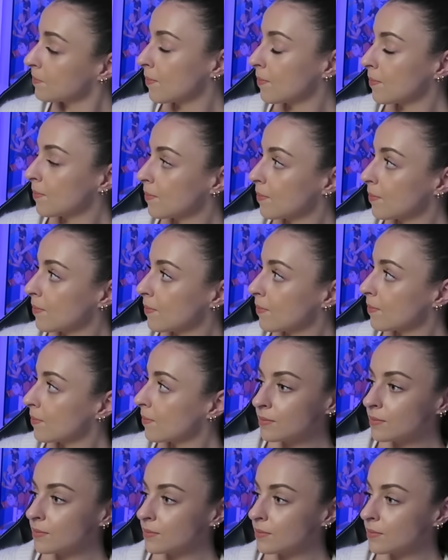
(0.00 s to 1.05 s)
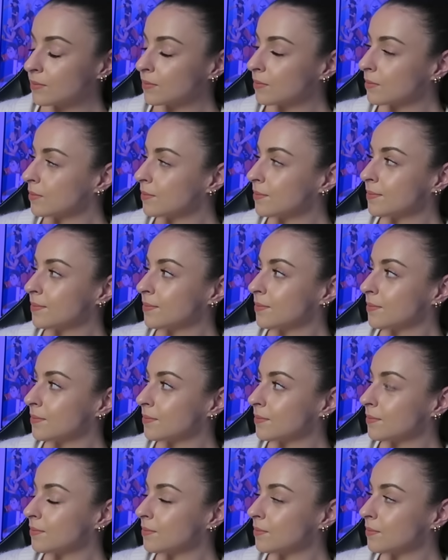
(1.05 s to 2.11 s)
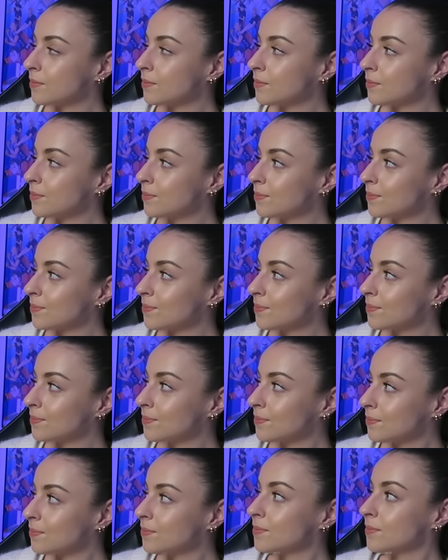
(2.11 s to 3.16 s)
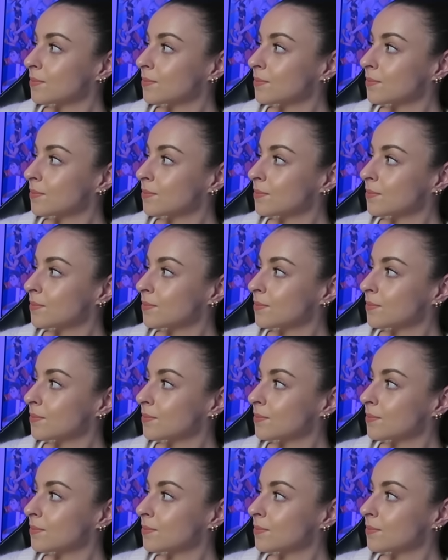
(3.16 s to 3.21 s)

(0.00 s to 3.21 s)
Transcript: This person isn't speaking.